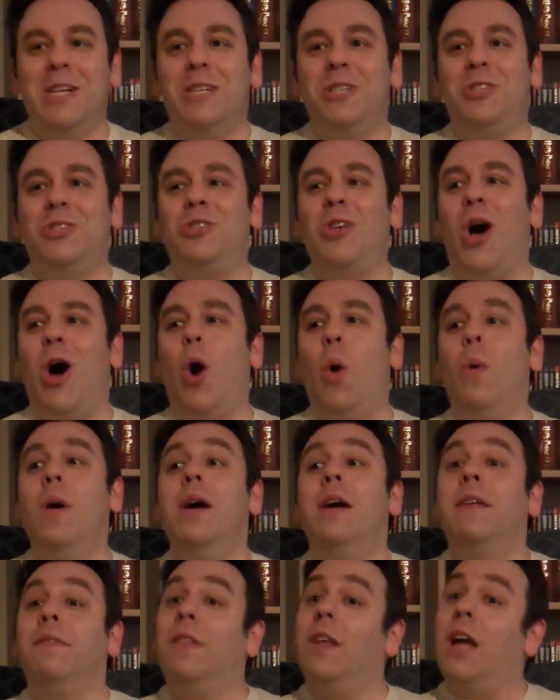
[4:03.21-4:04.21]
So
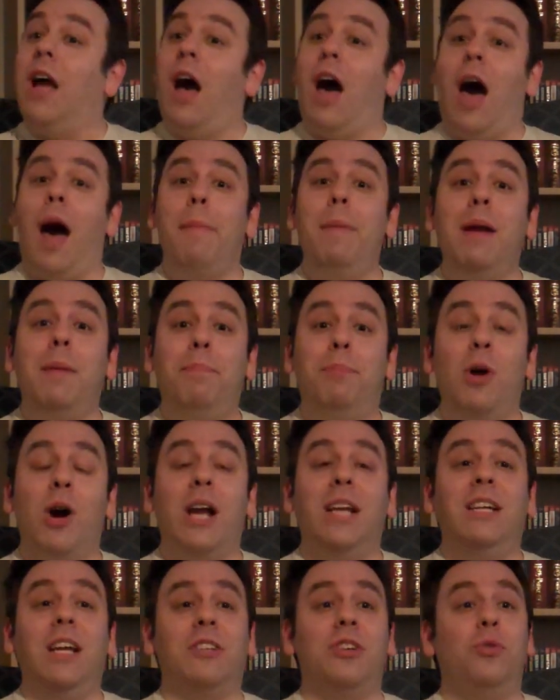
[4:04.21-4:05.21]
the comic
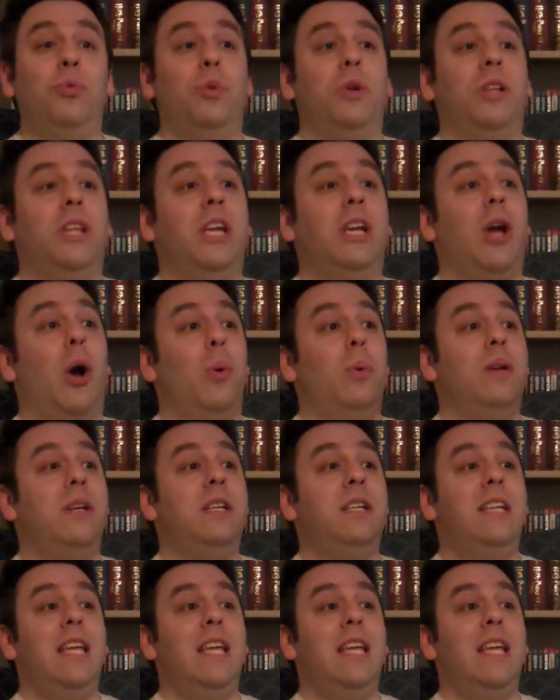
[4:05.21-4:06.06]
book doesn't really go